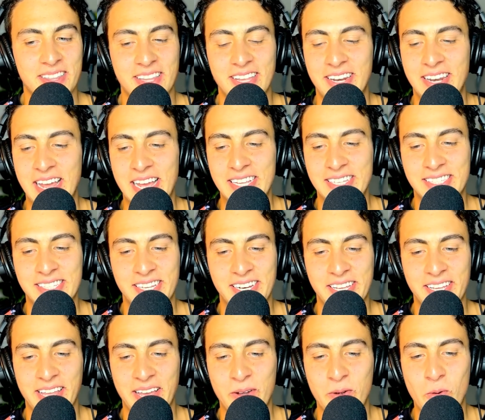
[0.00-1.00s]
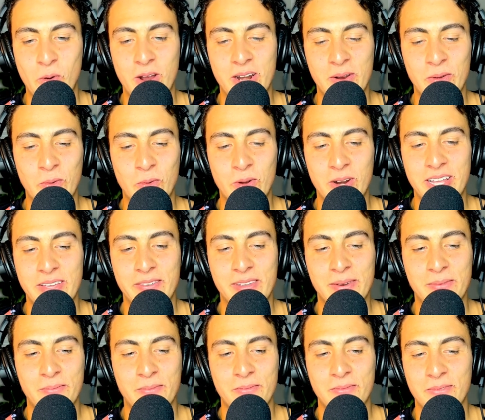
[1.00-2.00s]
the destiny like what what
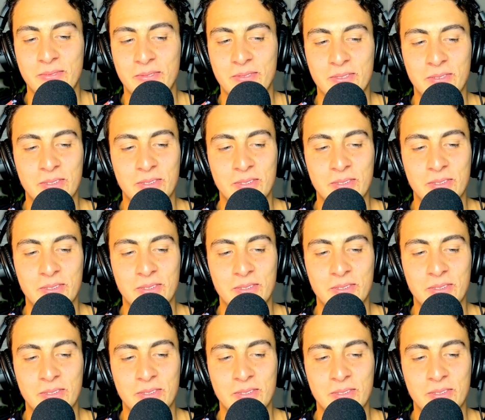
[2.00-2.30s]
even